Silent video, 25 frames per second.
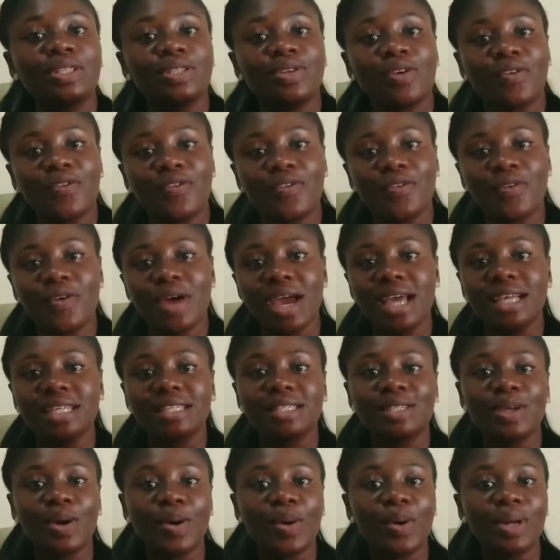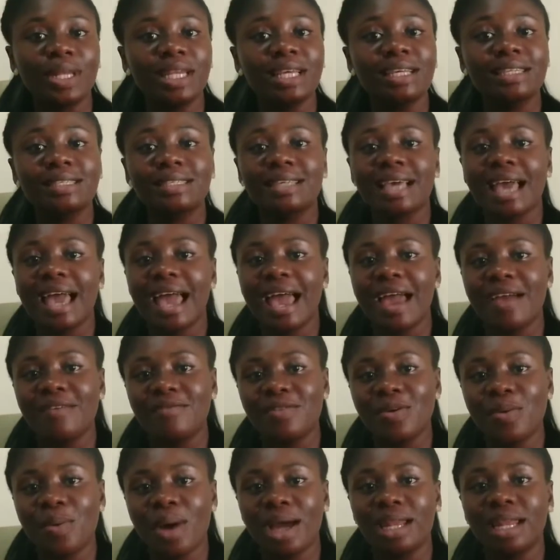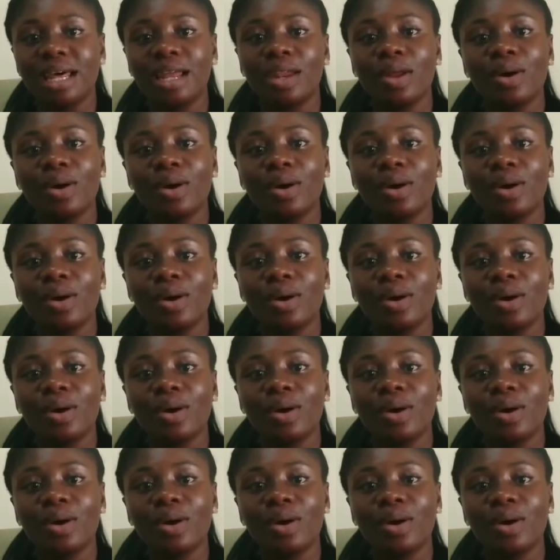to your friends, your colleagues, to everyone,